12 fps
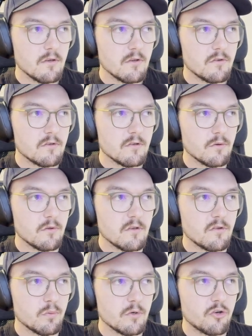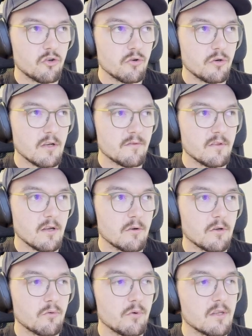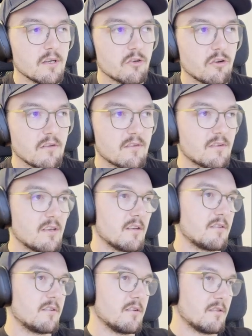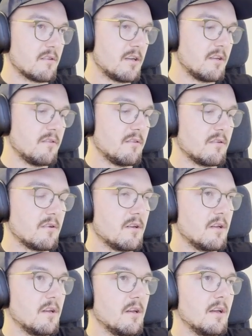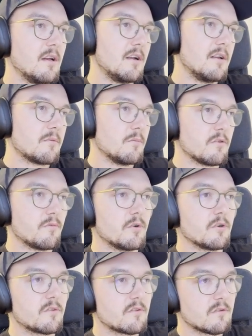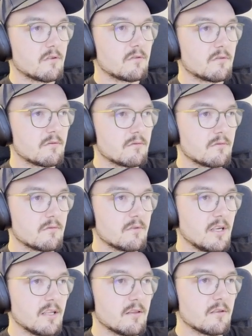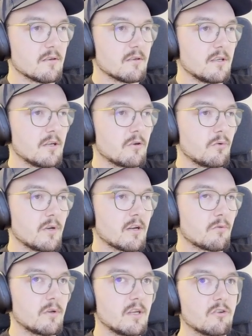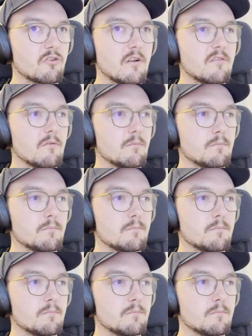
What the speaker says: So this one should have now the credentials test and test. Let me first enter incorrect credentials.